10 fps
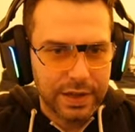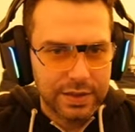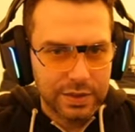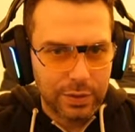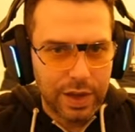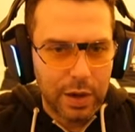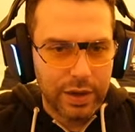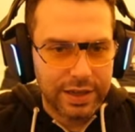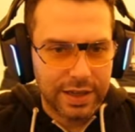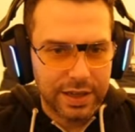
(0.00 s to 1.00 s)
So now I
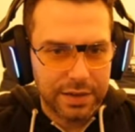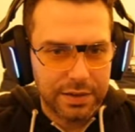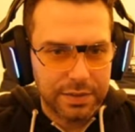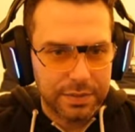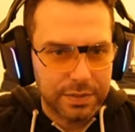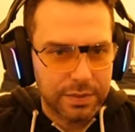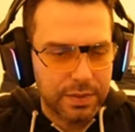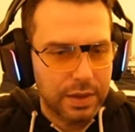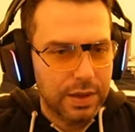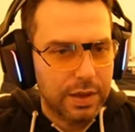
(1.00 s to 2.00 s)
can
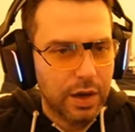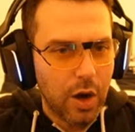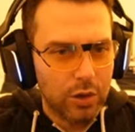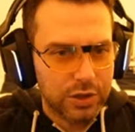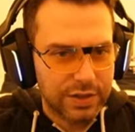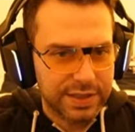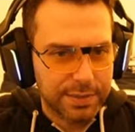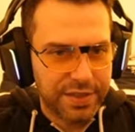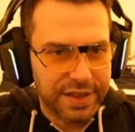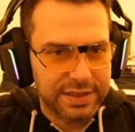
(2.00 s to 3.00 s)
alter some
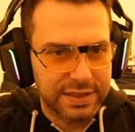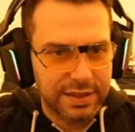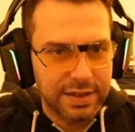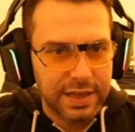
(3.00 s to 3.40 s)
things here.